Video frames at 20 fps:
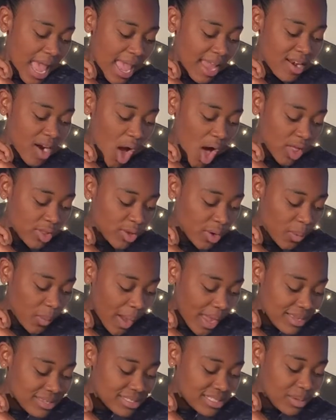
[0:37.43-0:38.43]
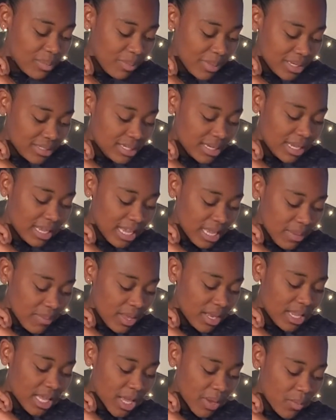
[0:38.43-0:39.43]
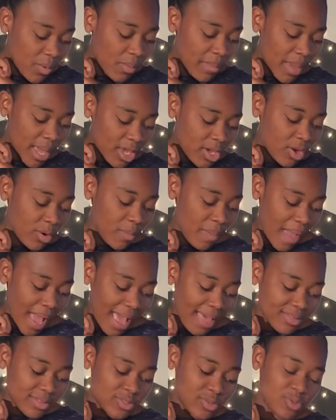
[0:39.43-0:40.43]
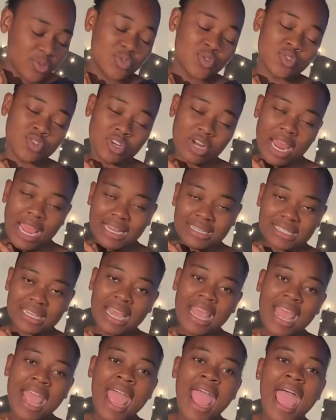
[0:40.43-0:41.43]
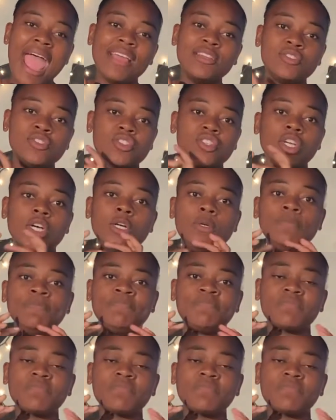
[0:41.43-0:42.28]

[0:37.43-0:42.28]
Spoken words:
In all your ways submit to him, and he will make your paths straight." And so